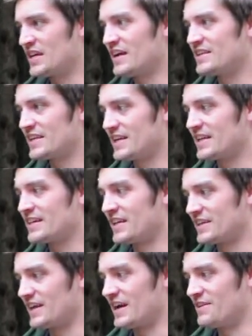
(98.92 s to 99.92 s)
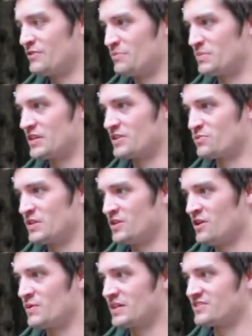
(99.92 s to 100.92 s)
kind of get a kick out of it because we
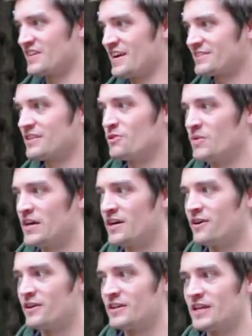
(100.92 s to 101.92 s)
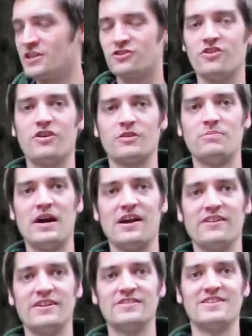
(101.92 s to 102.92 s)
know exactly where each log
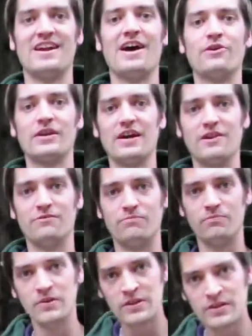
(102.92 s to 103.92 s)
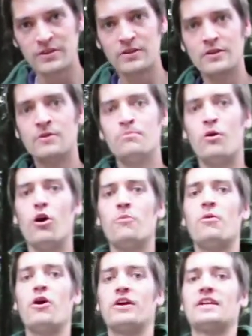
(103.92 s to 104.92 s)
pile is and how kind of
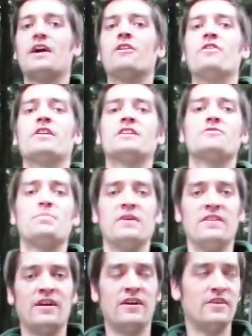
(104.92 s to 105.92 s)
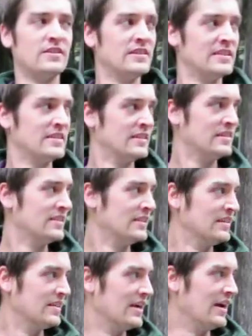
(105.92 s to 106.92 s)
ballpark how long it's been there,
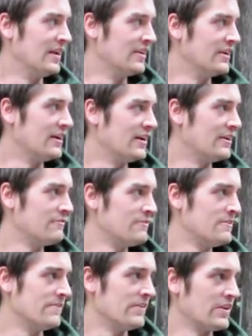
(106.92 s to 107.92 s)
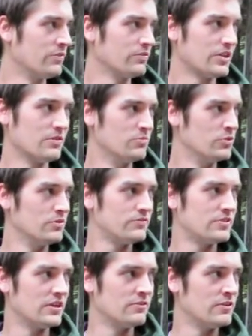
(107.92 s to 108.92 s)
and then it will get
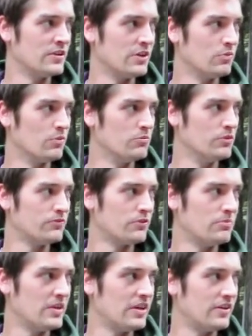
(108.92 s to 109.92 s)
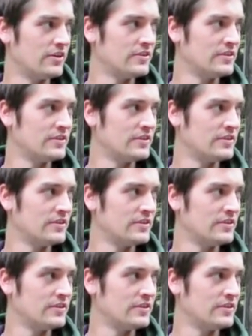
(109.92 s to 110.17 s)
moved, and we'll move from there.